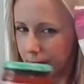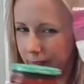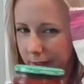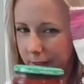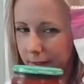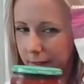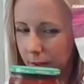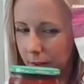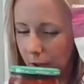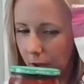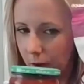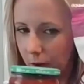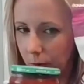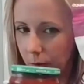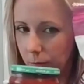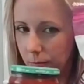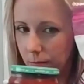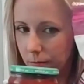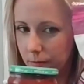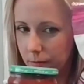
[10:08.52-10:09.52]
would these
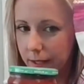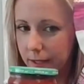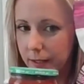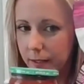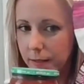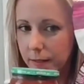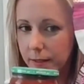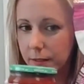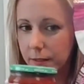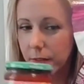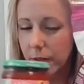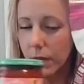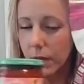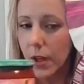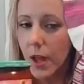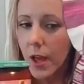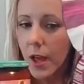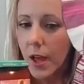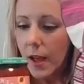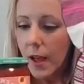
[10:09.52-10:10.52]
go like a
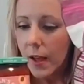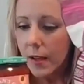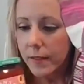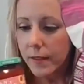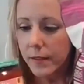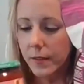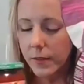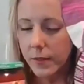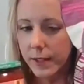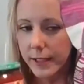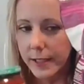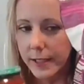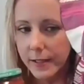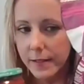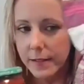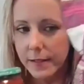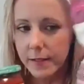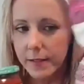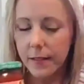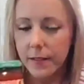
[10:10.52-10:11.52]
little
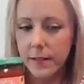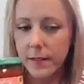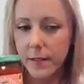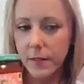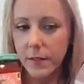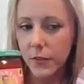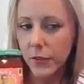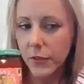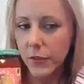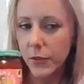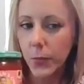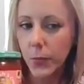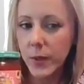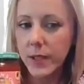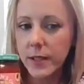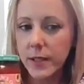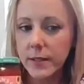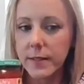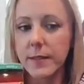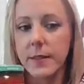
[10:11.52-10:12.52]
heat, a little
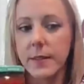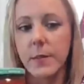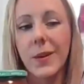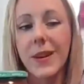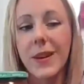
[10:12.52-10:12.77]
sweet.